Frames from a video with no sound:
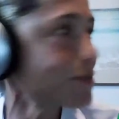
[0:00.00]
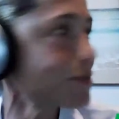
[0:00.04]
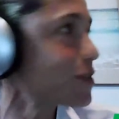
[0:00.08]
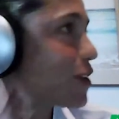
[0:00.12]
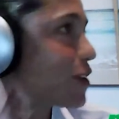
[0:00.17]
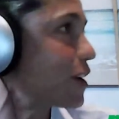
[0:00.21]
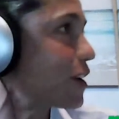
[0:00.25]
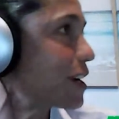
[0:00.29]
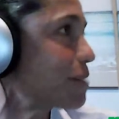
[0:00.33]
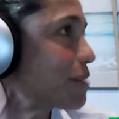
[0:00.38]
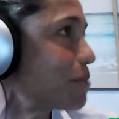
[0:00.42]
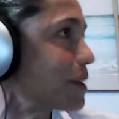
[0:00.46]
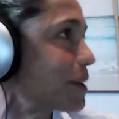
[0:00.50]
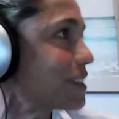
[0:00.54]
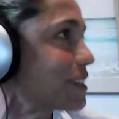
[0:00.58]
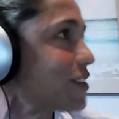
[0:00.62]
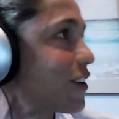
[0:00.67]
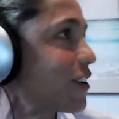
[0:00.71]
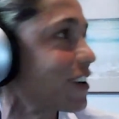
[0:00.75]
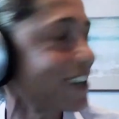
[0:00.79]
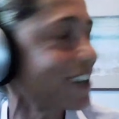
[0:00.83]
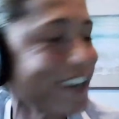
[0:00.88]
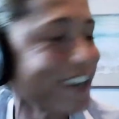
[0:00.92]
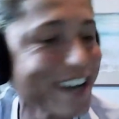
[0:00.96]
sorry, my
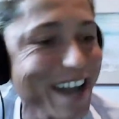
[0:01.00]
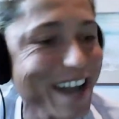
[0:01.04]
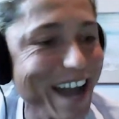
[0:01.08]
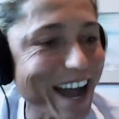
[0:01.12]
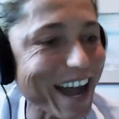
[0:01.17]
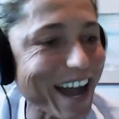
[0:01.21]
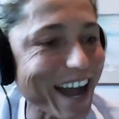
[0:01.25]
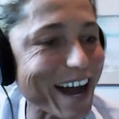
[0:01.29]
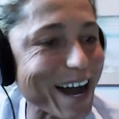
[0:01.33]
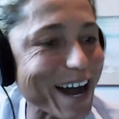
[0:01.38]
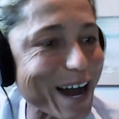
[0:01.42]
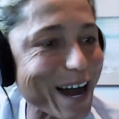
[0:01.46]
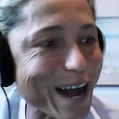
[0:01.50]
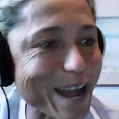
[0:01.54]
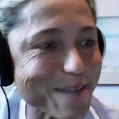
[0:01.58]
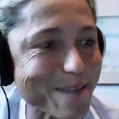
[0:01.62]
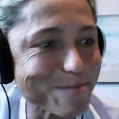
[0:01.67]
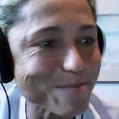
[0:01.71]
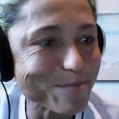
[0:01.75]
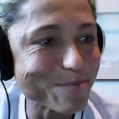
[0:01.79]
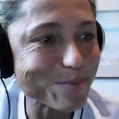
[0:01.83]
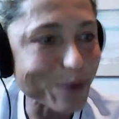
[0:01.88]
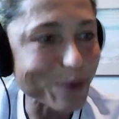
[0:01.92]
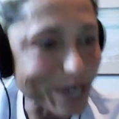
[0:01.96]
daughter, I
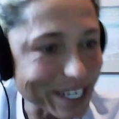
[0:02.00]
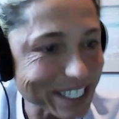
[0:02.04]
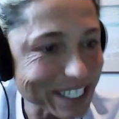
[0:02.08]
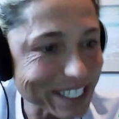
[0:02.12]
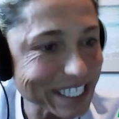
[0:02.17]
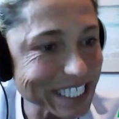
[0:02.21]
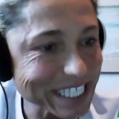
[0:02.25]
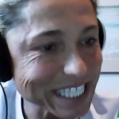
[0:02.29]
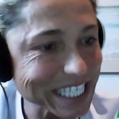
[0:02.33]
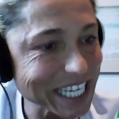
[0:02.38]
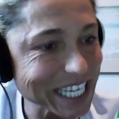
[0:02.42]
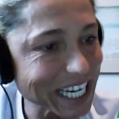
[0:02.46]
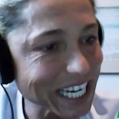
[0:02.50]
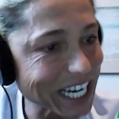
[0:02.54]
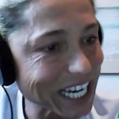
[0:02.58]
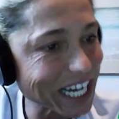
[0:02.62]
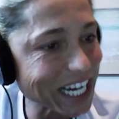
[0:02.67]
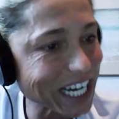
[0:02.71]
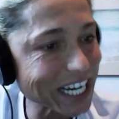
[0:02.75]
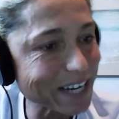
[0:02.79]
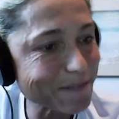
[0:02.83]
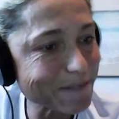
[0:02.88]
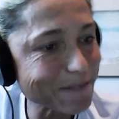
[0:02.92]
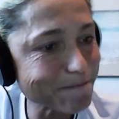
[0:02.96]
embraced,
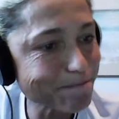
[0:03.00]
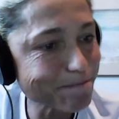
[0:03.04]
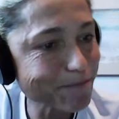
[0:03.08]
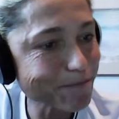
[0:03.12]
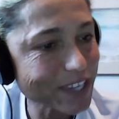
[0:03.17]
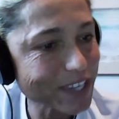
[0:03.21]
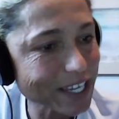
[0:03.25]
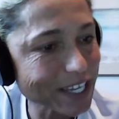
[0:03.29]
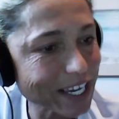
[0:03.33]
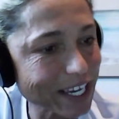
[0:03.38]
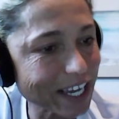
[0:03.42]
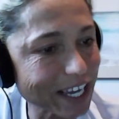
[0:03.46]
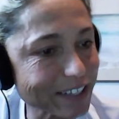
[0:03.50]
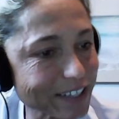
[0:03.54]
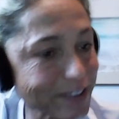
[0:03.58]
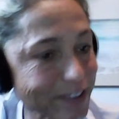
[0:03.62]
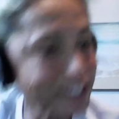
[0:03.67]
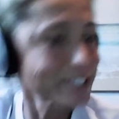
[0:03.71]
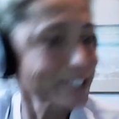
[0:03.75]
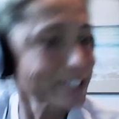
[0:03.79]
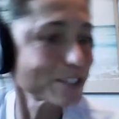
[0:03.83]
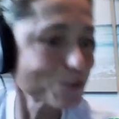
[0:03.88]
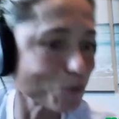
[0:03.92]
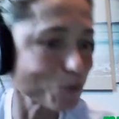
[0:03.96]
and
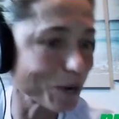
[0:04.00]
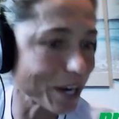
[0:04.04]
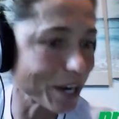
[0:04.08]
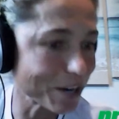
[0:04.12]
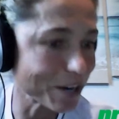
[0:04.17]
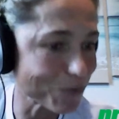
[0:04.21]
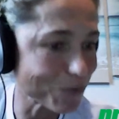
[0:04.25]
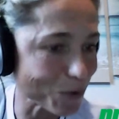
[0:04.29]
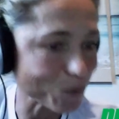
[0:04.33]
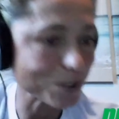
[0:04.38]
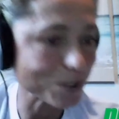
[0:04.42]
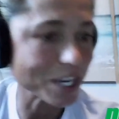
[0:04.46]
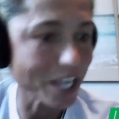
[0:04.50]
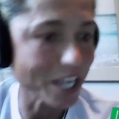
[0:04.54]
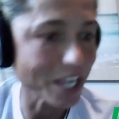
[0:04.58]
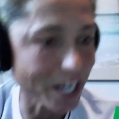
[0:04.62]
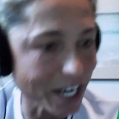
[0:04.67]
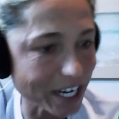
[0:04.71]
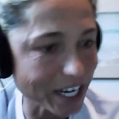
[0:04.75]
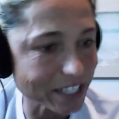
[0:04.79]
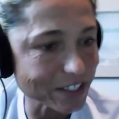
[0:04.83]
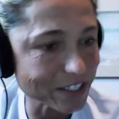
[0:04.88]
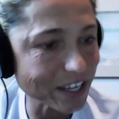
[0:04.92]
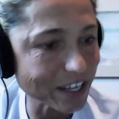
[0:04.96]
this is what I wrote
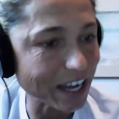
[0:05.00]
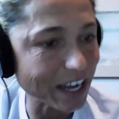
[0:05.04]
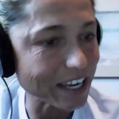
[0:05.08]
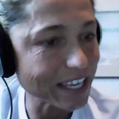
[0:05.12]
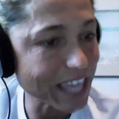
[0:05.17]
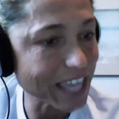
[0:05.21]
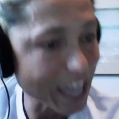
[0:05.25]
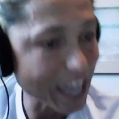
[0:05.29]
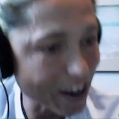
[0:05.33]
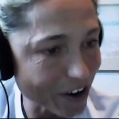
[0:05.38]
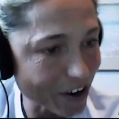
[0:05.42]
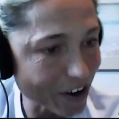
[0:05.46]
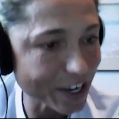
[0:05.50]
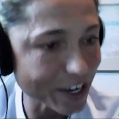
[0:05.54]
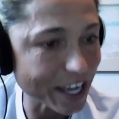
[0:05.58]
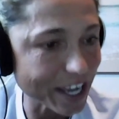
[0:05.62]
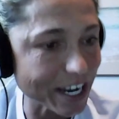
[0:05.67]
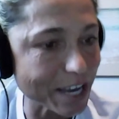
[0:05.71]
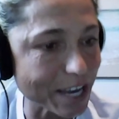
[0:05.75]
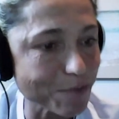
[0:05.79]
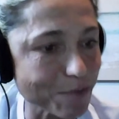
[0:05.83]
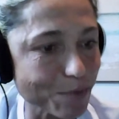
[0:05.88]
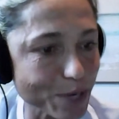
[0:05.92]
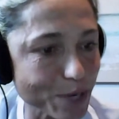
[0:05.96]
here. I care
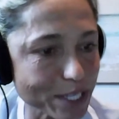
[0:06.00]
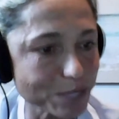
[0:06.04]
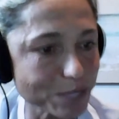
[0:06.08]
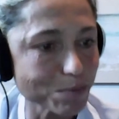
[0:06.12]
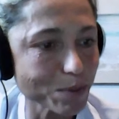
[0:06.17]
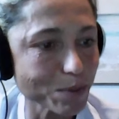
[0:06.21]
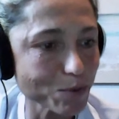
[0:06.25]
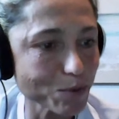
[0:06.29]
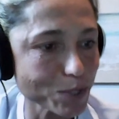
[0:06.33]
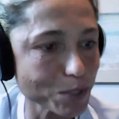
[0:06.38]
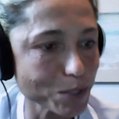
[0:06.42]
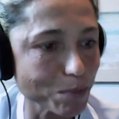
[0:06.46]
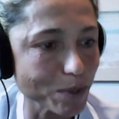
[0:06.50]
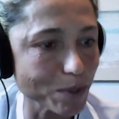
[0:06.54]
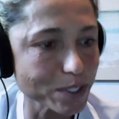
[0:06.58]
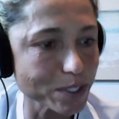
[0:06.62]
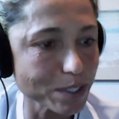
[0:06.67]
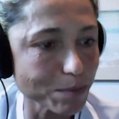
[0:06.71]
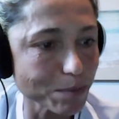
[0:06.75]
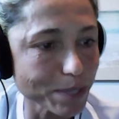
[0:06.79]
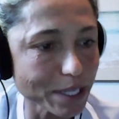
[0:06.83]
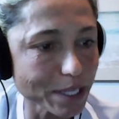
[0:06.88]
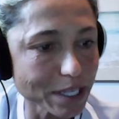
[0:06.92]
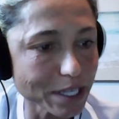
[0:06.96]
and I embrace my
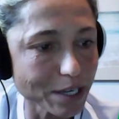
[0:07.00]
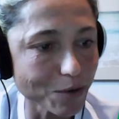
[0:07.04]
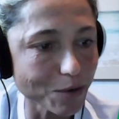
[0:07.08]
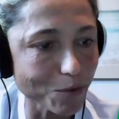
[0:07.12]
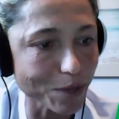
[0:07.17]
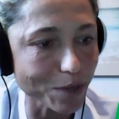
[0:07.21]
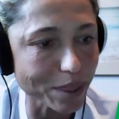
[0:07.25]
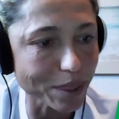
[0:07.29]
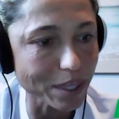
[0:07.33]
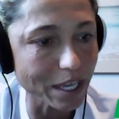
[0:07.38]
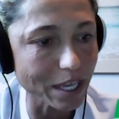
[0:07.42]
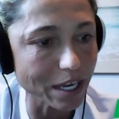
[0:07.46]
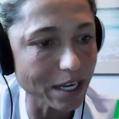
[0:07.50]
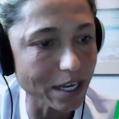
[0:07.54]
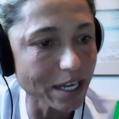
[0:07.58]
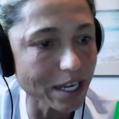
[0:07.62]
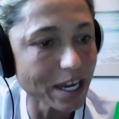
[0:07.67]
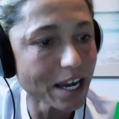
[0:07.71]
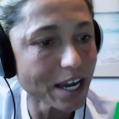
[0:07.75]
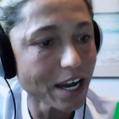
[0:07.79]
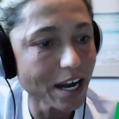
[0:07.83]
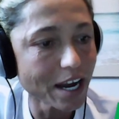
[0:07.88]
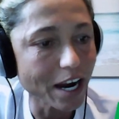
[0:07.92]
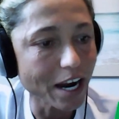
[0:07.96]
responsibility
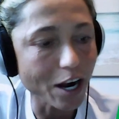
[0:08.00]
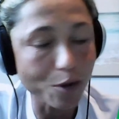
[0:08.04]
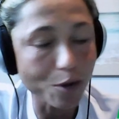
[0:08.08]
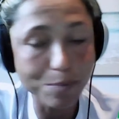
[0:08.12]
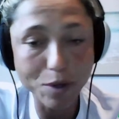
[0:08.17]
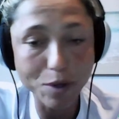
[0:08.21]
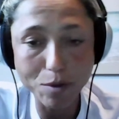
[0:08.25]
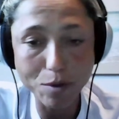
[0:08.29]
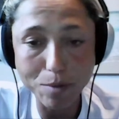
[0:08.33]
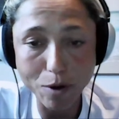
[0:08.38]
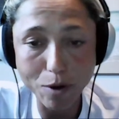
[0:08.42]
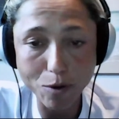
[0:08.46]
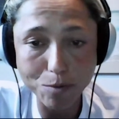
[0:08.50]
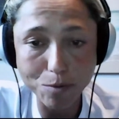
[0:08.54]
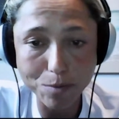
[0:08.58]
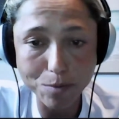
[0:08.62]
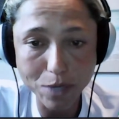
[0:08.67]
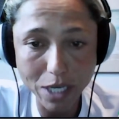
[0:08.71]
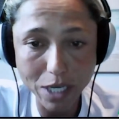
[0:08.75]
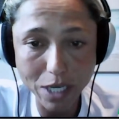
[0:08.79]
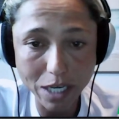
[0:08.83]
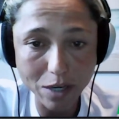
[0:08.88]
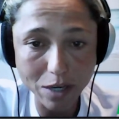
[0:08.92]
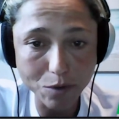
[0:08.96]
within our pickleball
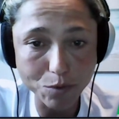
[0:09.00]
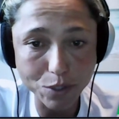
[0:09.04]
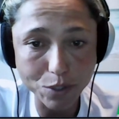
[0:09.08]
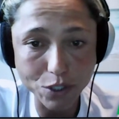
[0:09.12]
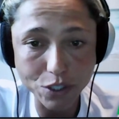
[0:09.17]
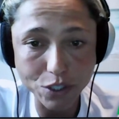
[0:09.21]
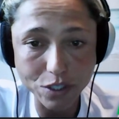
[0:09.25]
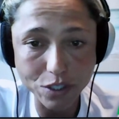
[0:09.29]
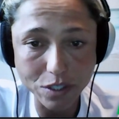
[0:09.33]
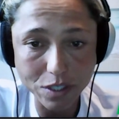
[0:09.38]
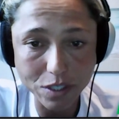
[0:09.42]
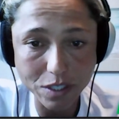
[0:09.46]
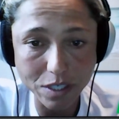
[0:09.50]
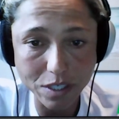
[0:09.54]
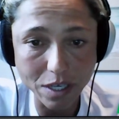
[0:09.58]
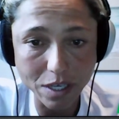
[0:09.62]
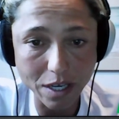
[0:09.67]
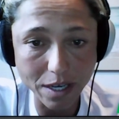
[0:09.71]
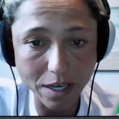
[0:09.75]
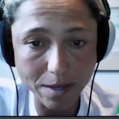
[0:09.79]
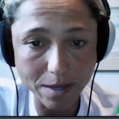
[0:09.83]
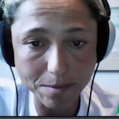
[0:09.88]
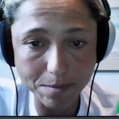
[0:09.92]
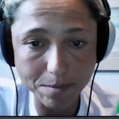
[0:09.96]
community, which is,
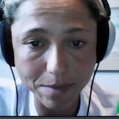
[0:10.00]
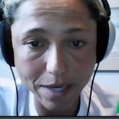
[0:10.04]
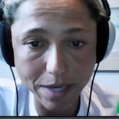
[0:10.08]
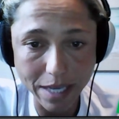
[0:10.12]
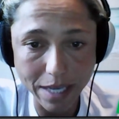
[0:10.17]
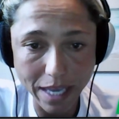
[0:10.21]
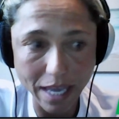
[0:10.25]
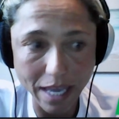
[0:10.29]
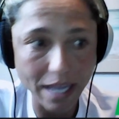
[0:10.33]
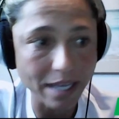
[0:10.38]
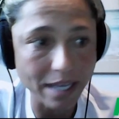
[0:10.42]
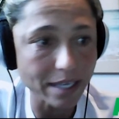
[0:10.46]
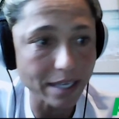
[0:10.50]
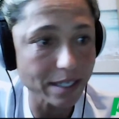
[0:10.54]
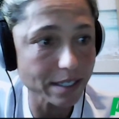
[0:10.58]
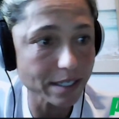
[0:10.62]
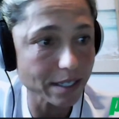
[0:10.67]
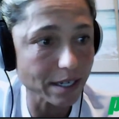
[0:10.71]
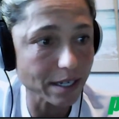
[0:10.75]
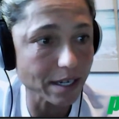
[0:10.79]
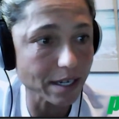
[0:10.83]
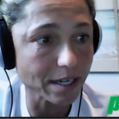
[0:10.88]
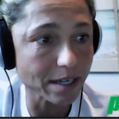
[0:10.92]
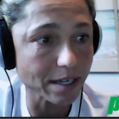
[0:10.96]
again,
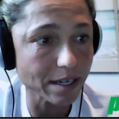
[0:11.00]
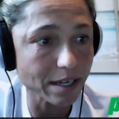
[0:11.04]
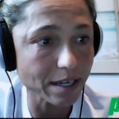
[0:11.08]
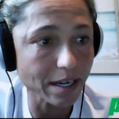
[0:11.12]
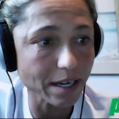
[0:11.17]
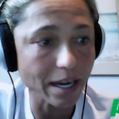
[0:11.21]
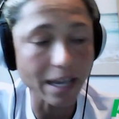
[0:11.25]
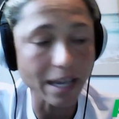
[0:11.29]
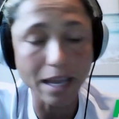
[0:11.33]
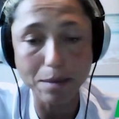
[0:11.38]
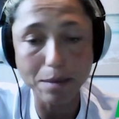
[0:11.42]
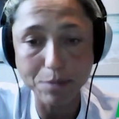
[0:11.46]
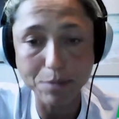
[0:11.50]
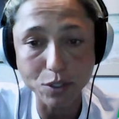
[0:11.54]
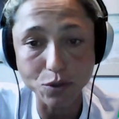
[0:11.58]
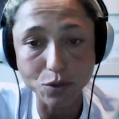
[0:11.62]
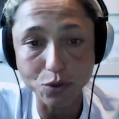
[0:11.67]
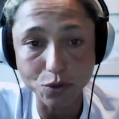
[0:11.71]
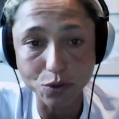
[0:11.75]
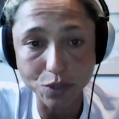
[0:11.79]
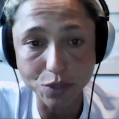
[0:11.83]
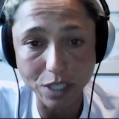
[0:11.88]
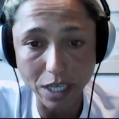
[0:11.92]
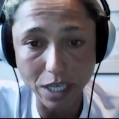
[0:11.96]

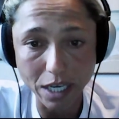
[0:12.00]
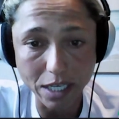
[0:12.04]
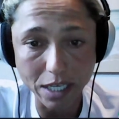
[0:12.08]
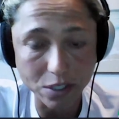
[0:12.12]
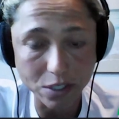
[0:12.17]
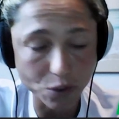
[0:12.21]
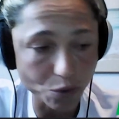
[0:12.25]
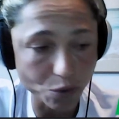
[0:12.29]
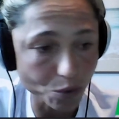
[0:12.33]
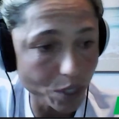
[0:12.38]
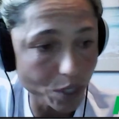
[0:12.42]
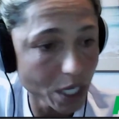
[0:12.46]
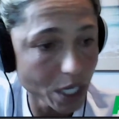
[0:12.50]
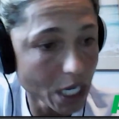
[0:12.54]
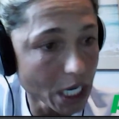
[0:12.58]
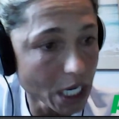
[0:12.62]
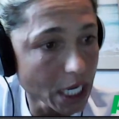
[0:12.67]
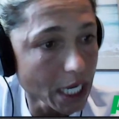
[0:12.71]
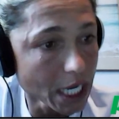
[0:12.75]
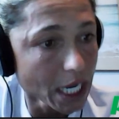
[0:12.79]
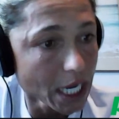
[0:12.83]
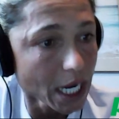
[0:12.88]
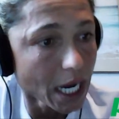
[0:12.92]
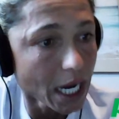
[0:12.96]
I do.
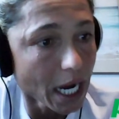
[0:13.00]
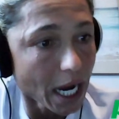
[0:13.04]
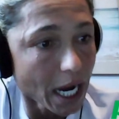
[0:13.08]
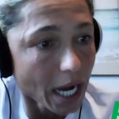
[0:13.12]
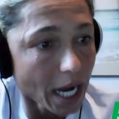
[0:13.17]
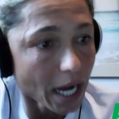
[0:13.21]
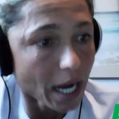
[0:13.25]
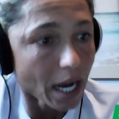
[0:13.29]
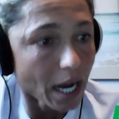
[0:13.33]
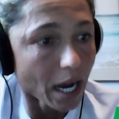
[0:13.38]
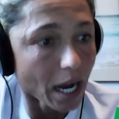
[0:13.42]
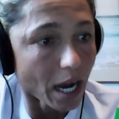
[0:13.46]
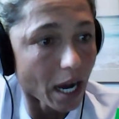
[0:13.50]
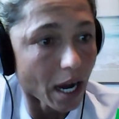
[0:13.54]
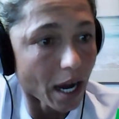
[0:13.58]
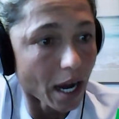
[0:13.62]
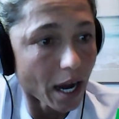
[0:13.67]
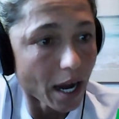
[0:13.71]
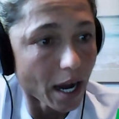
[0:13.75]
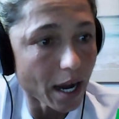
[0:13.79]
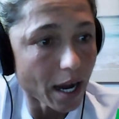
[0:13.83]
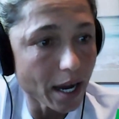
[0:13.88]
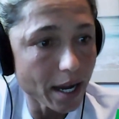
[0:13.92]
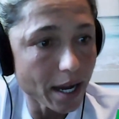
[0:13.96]

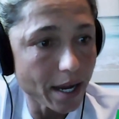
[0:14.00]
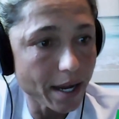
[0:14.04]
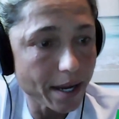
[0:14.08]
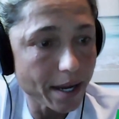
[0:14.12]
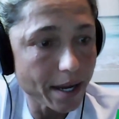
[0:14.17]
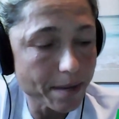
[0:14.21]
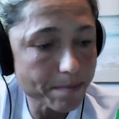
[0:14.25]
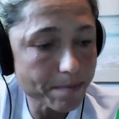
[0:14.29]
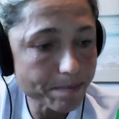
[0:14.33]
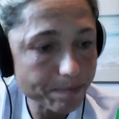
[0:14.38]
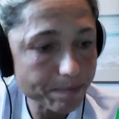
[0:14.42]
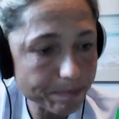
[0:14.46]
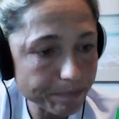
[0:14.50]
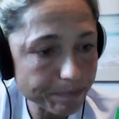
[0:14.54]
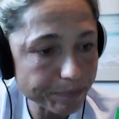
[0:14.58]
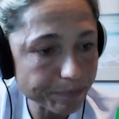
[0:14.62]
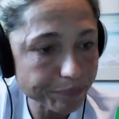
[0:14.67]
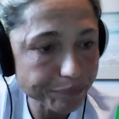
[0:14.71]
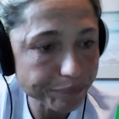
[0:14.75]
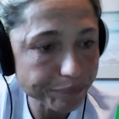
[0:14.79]
Um,